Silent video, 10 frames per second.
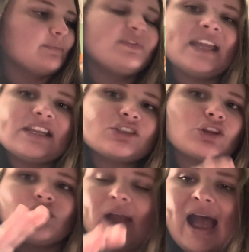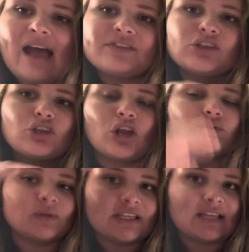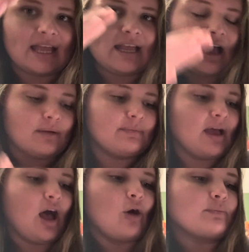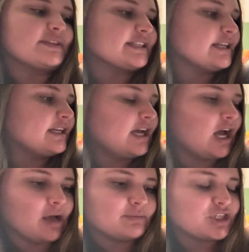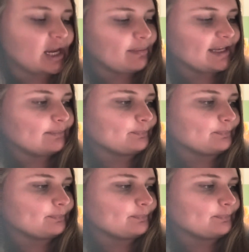things or graphs or charts really helps Jamie.